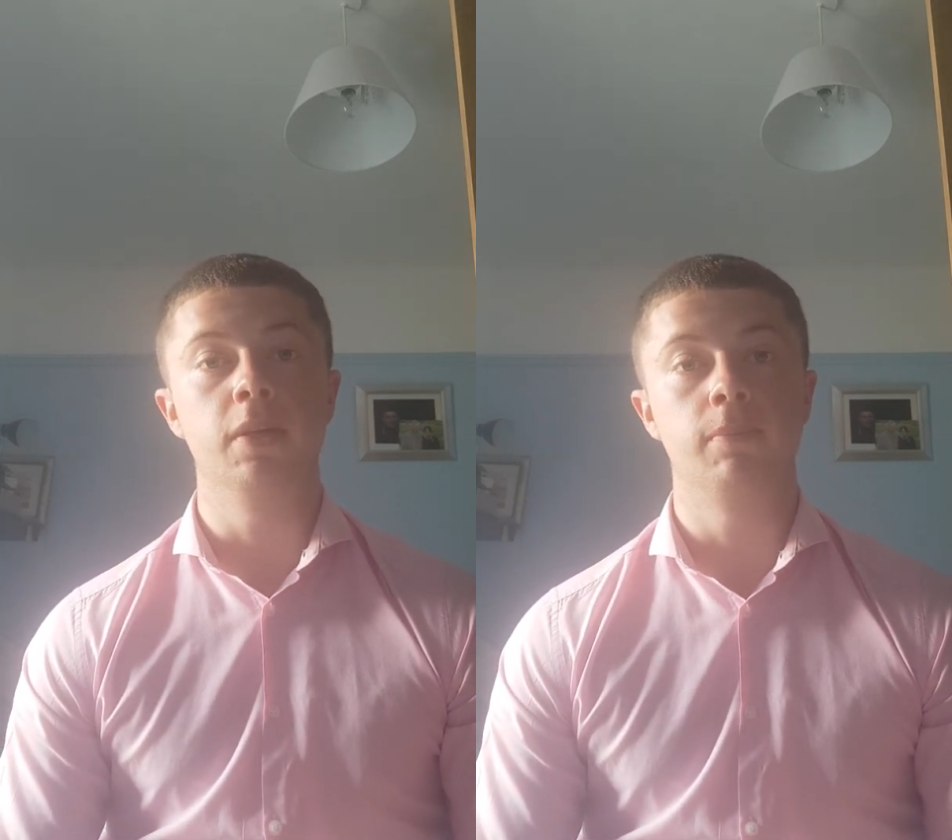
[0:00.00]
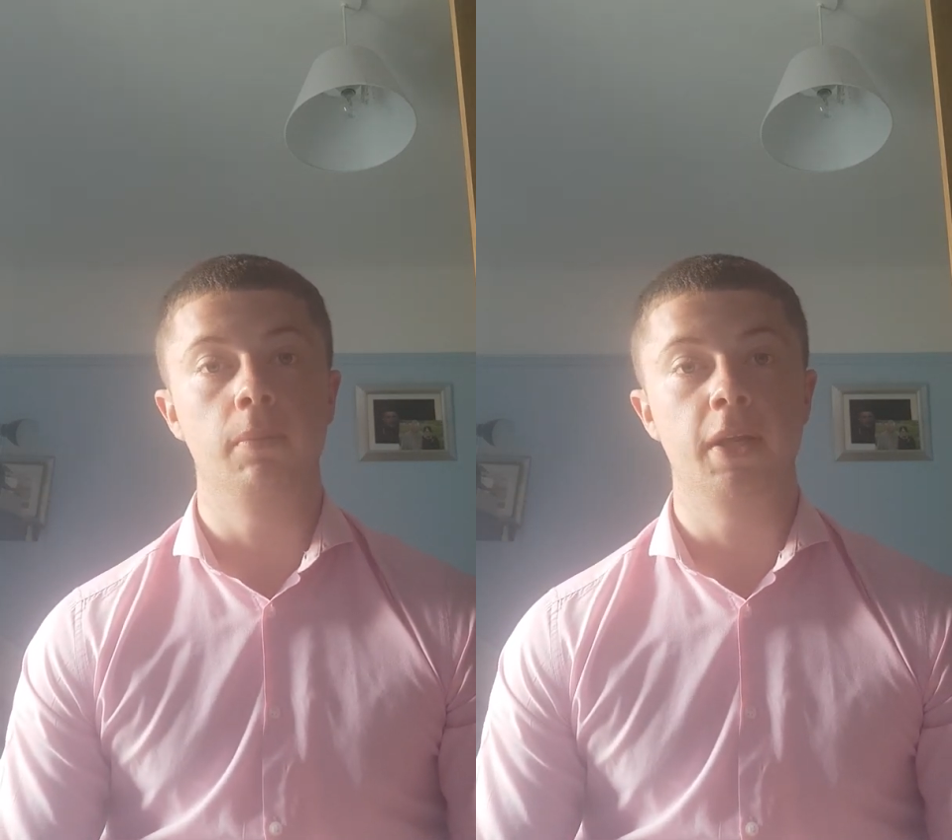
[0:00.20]

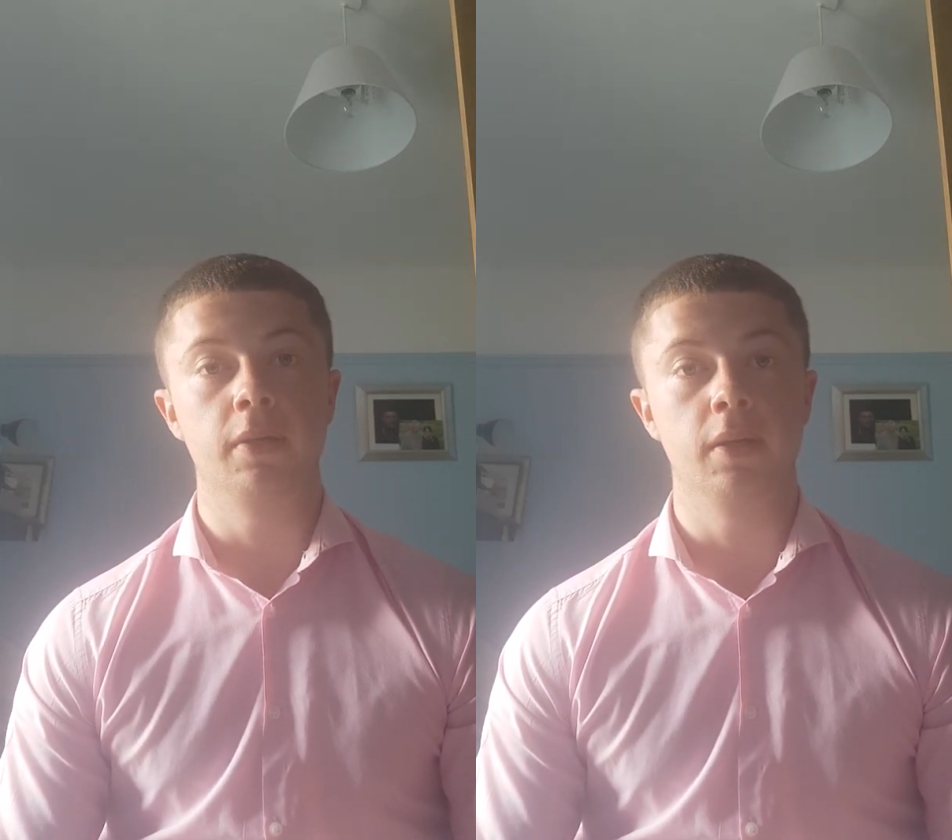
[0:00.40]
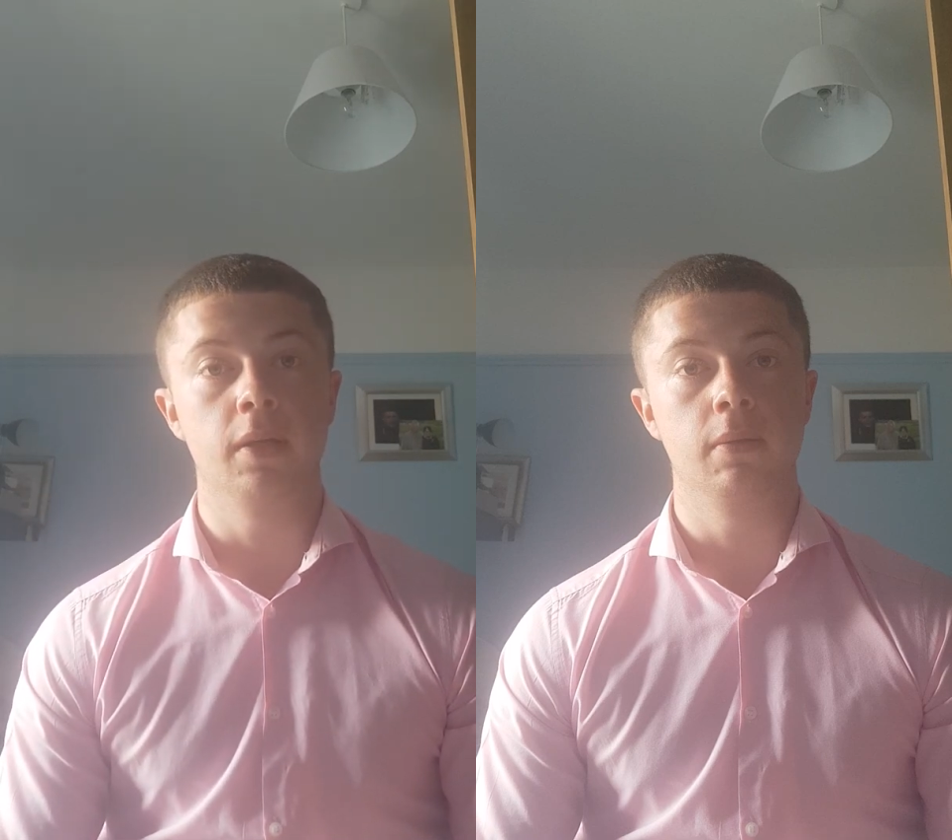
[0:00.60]

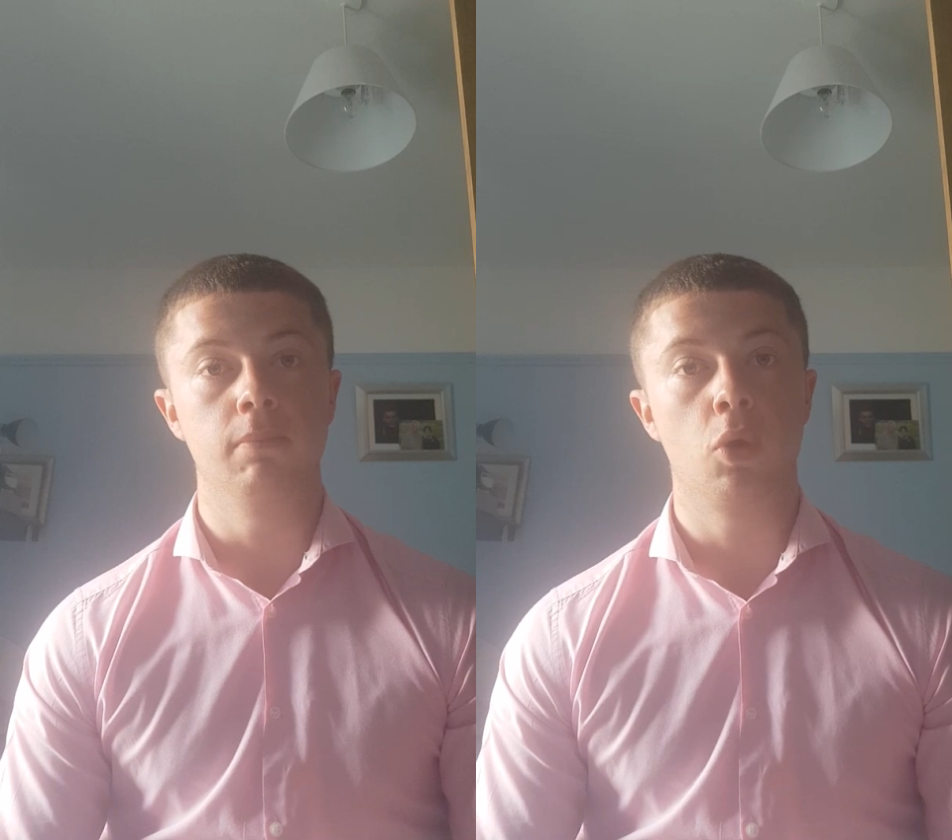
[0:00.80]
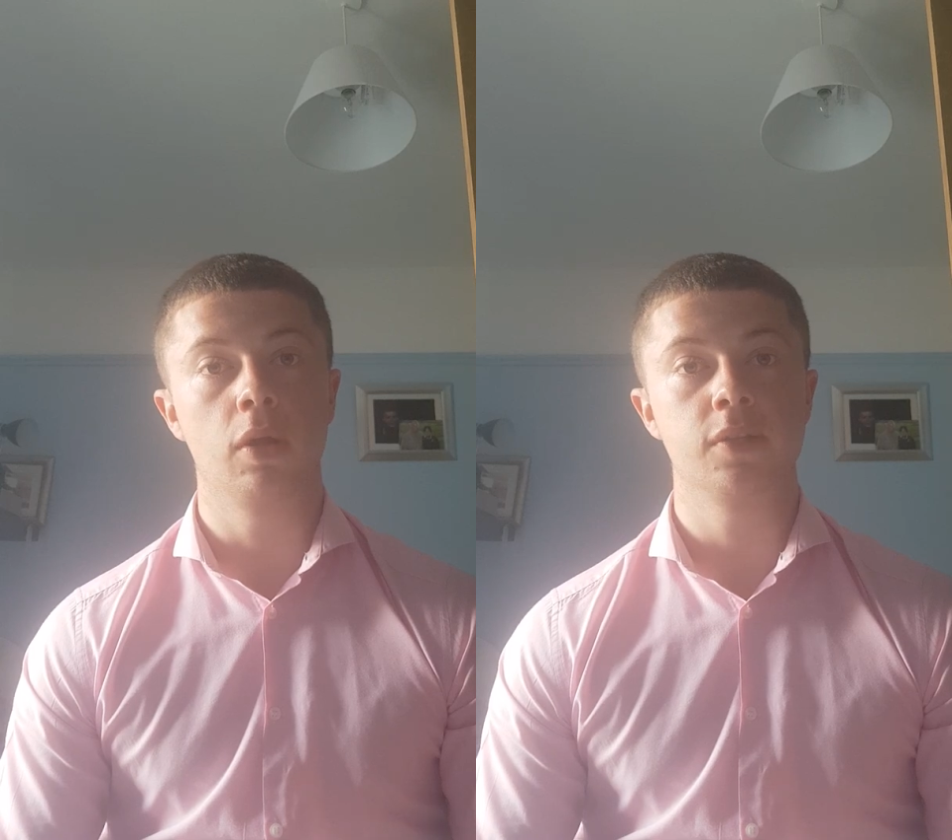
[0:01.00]
implemented in
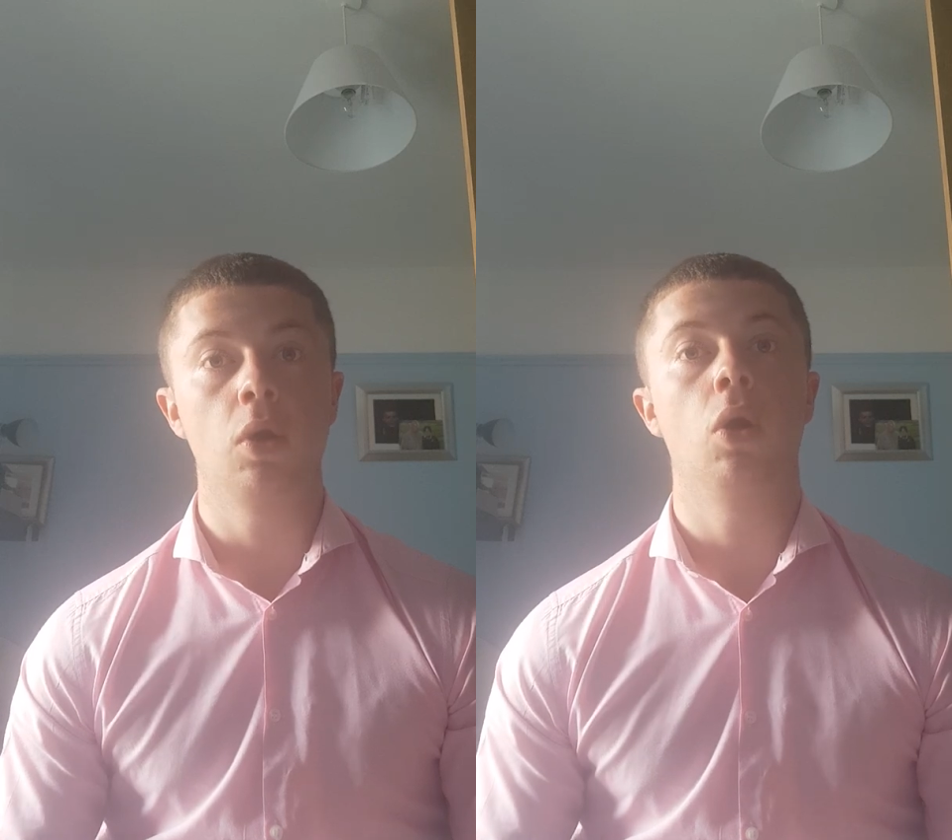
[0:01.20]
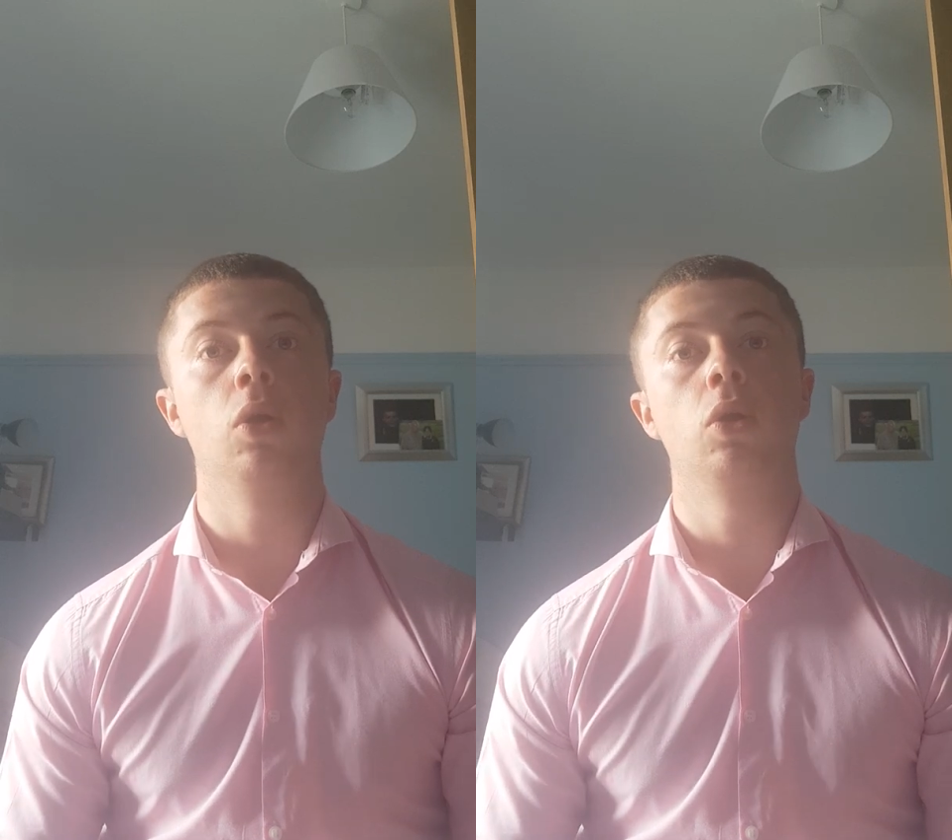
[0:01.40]
more or less all